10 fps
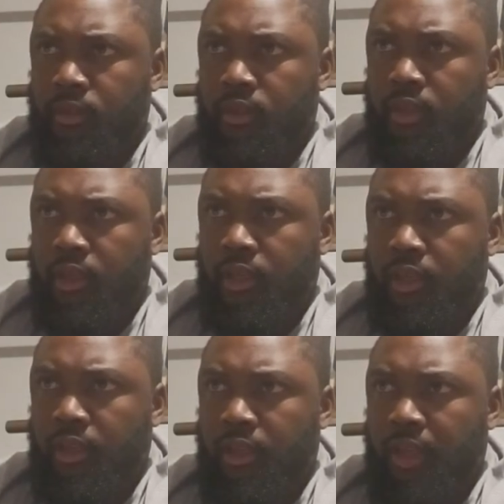
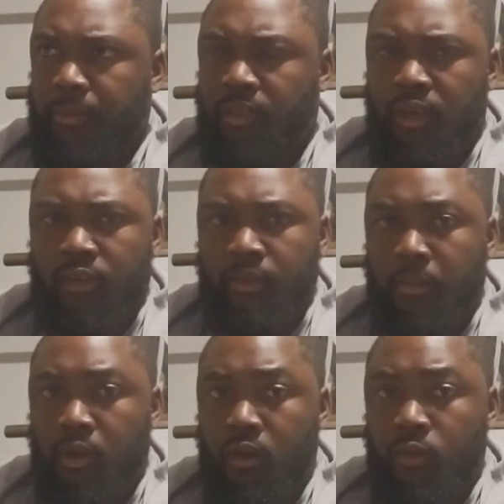And I'm sorry if I'm
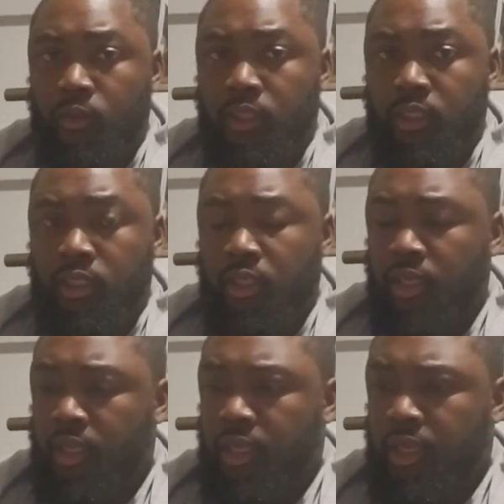long winded.
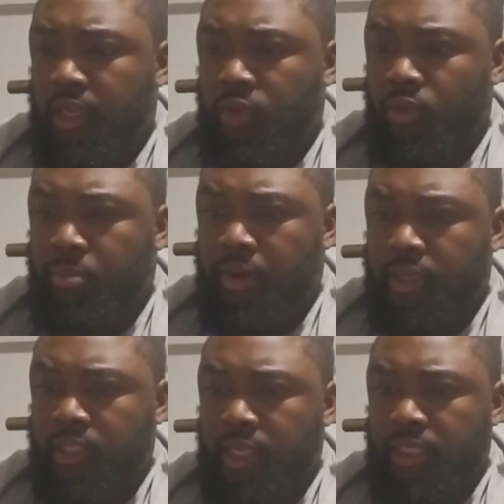And I do
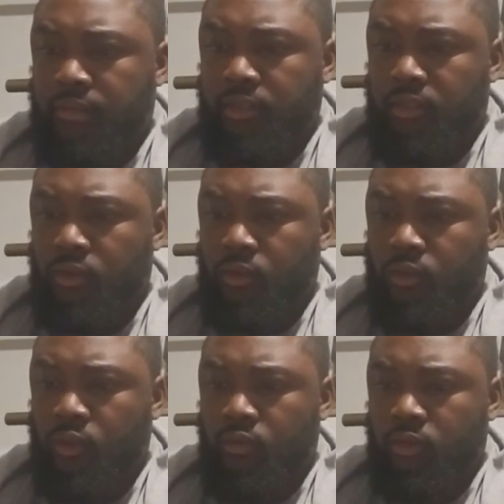apologize if this goes
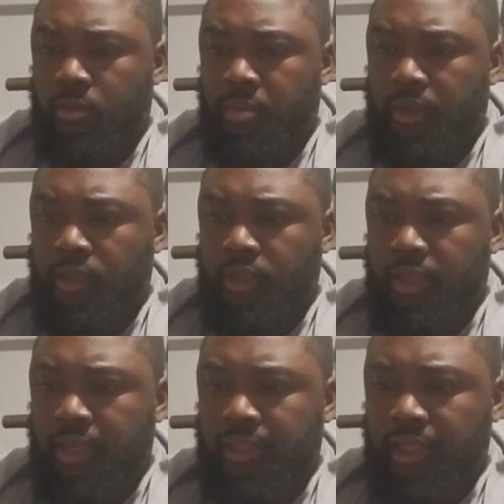over, but
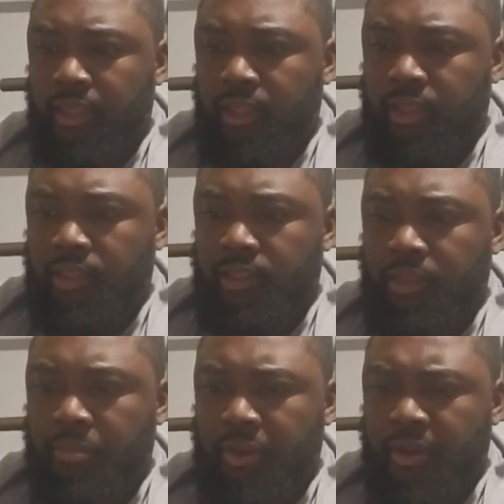I think it's
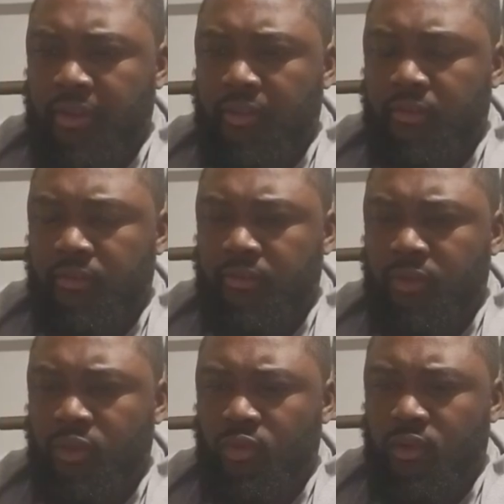imperative for
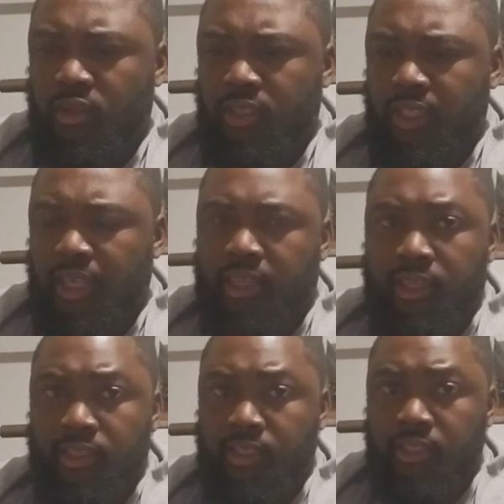you to understand that
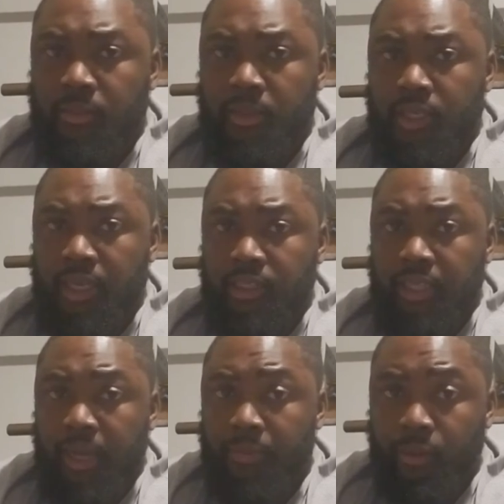this isn't something that I just
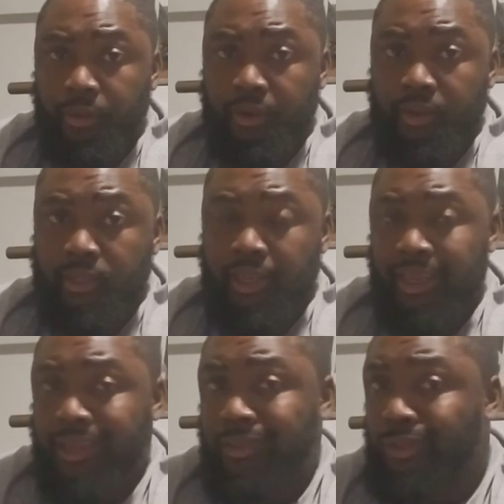hopped on here and said I
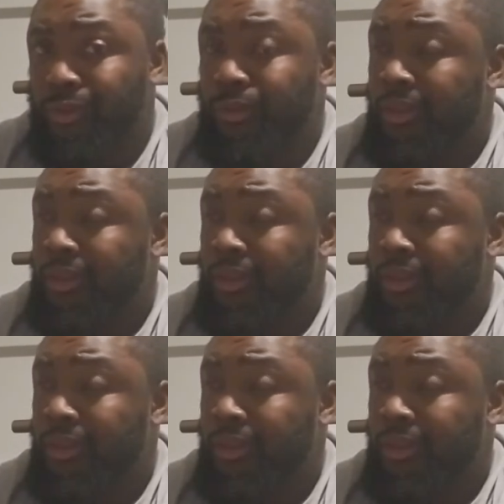had to do.